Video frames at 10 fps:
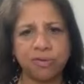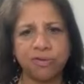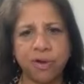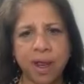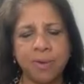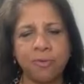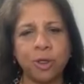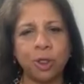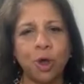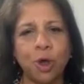frame, if
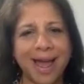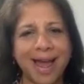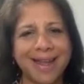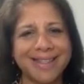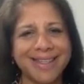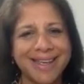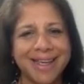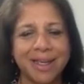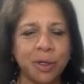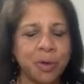we look at,
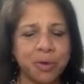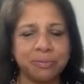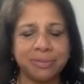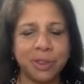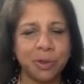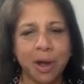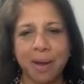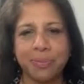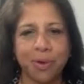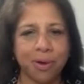you know,
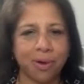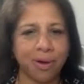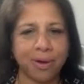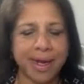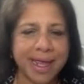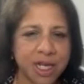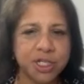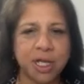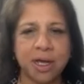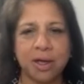Europe or, or
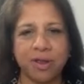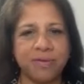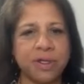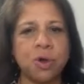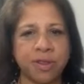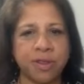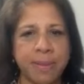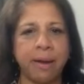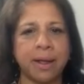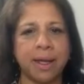Asia or even North
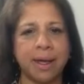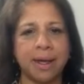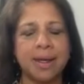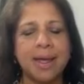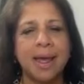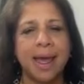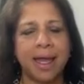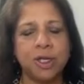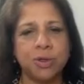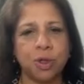America,
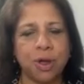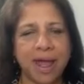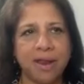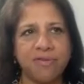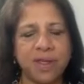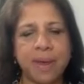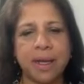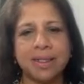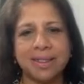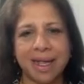and you look at a female
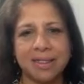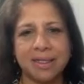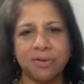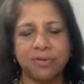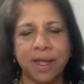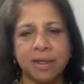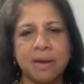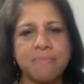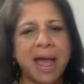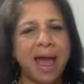executive and
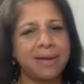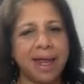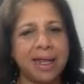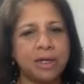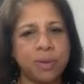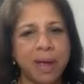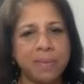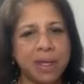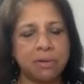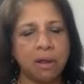com- kind of, and I know it might
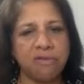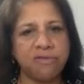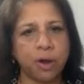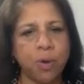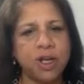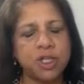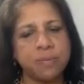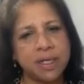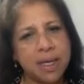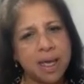be an unfair question,
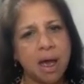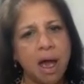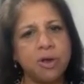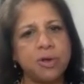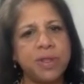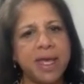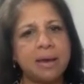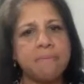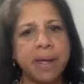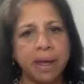but how do they
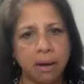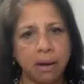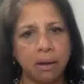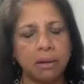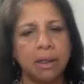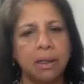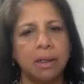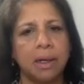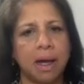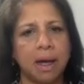compare
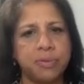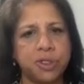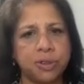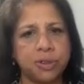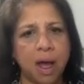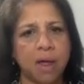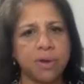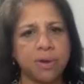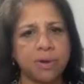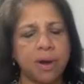um, to yeah. Hmm.
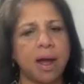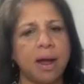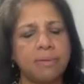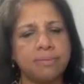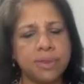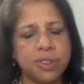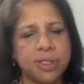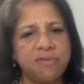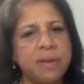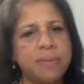other, uh,
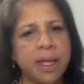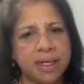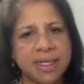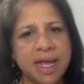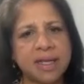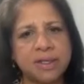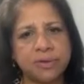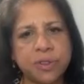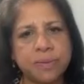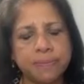say, female
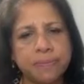executives?